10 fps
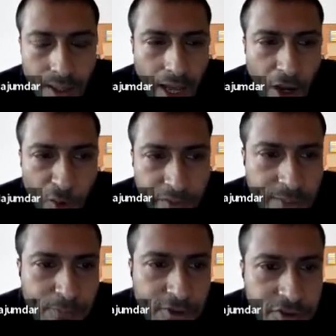How many
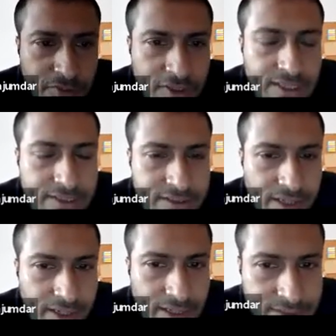possible such
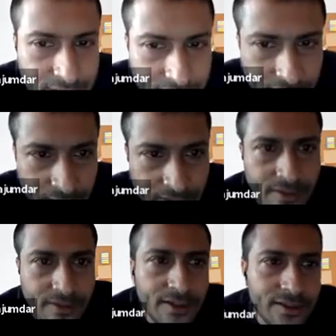triangles are there?
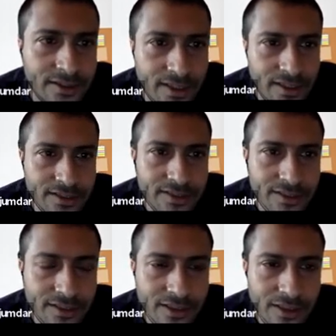Since
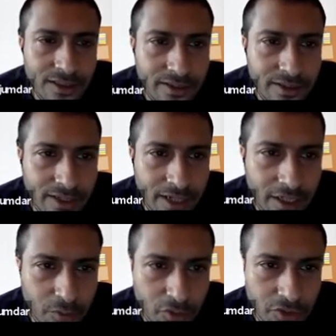there are
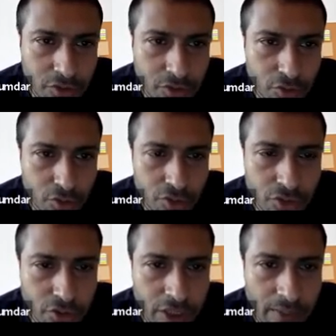at most 2
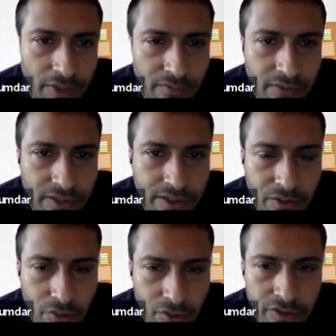root m heavy hitter
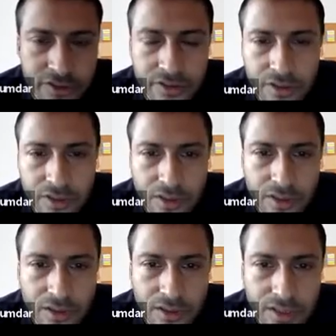nodes,
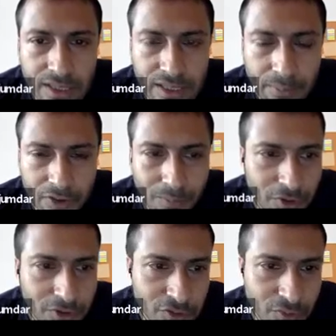the number of
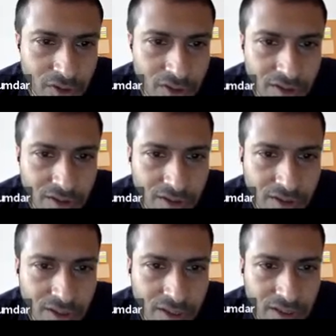possible
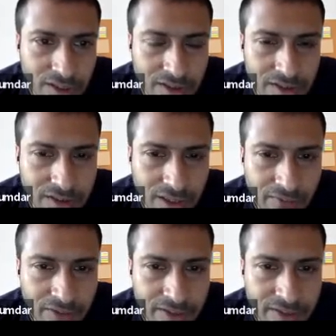
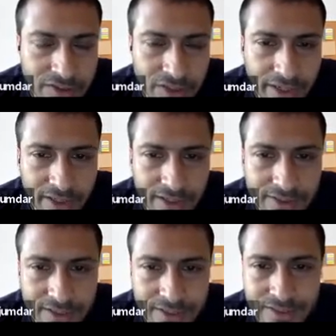heavy hitter triangles
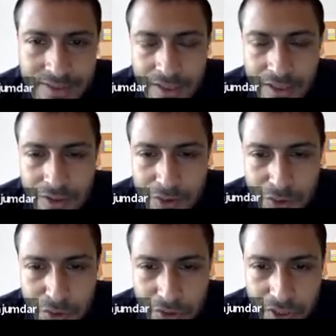is 2
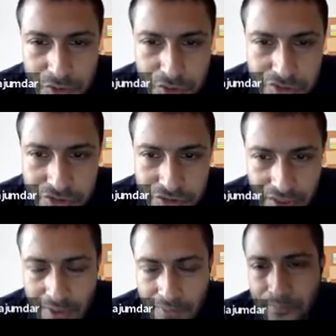root m choose
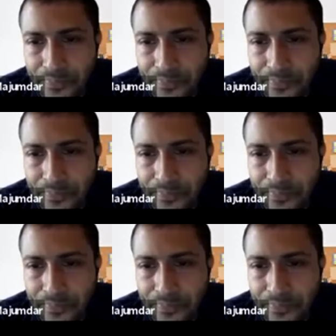3,